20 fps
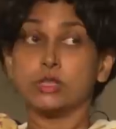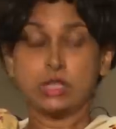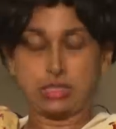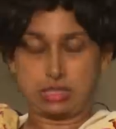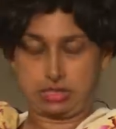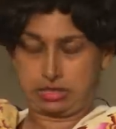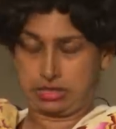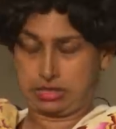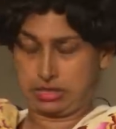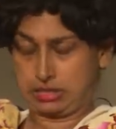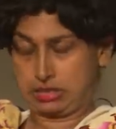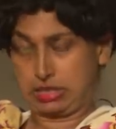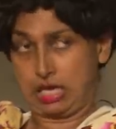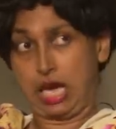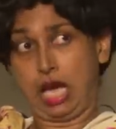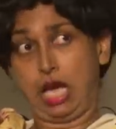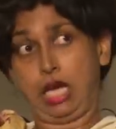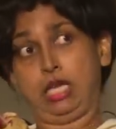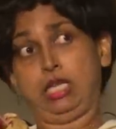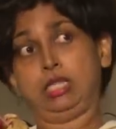Yes.
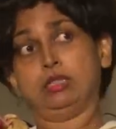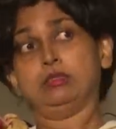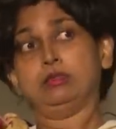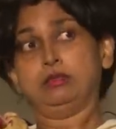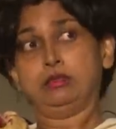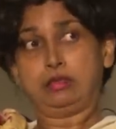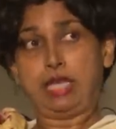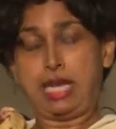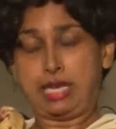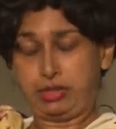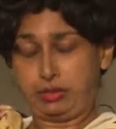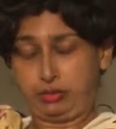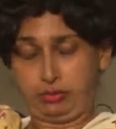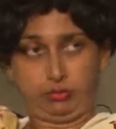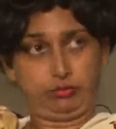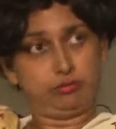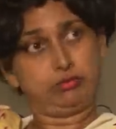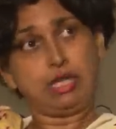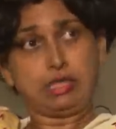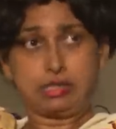Thank
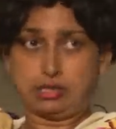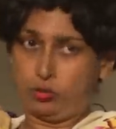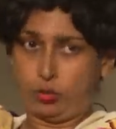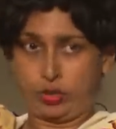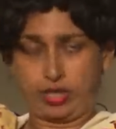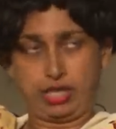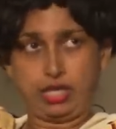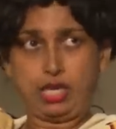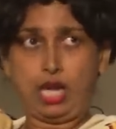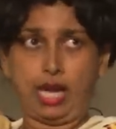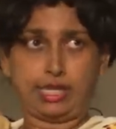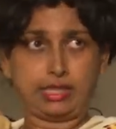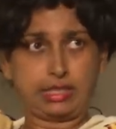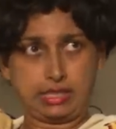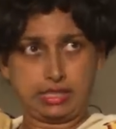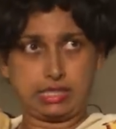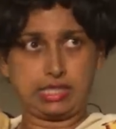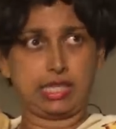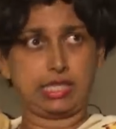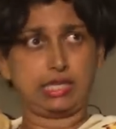you. That's mm. okay. I
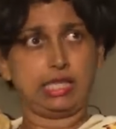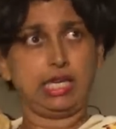did say